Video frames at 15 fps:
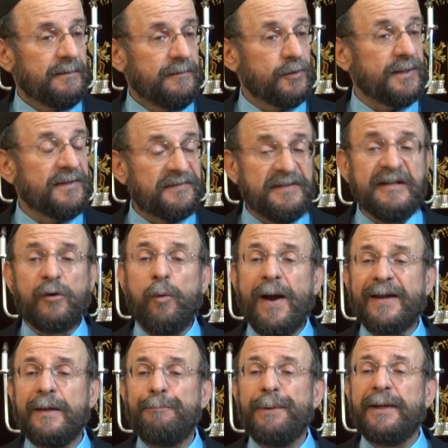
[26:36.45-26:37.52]
You can see
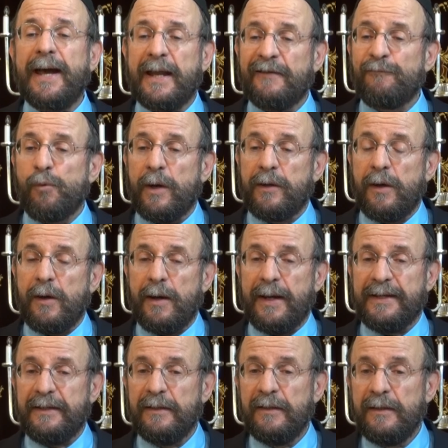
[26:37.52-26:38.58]
quite a bit out of one
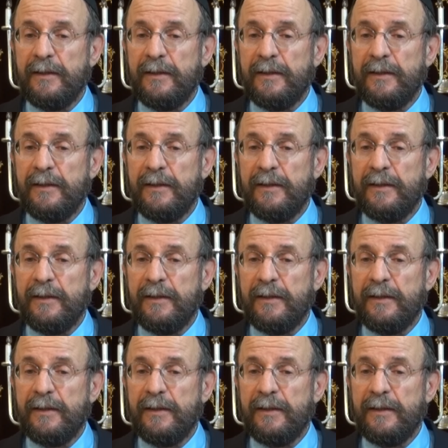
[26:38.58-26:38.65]
eye.